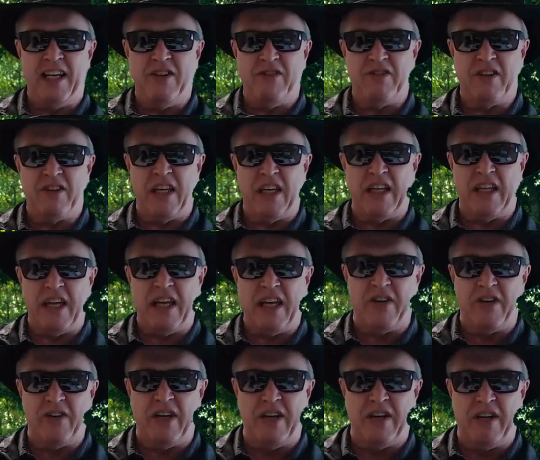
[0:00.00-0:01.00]
You don't get
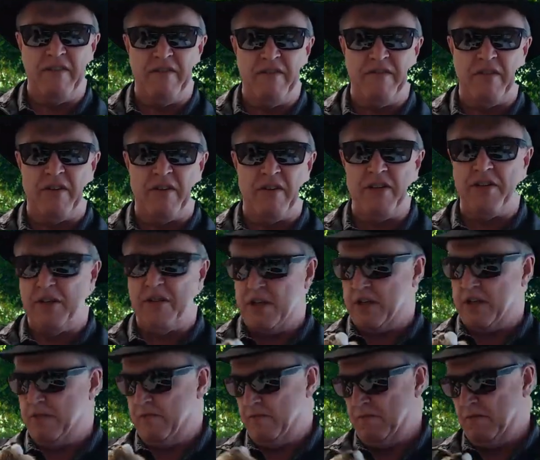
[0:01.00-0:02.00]
that out here in the forest,
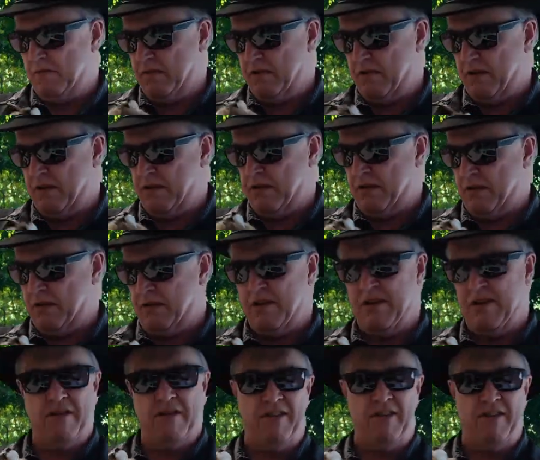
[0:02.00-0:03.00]
do you?
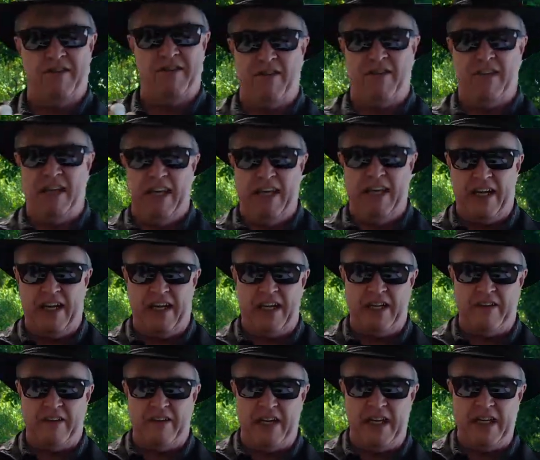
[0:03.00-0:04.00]
No. All
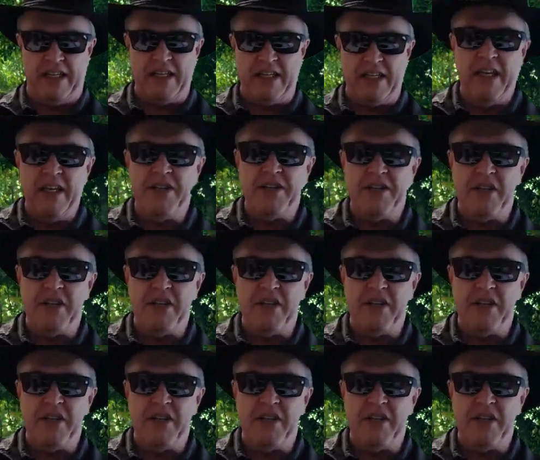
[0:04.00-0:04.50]
right.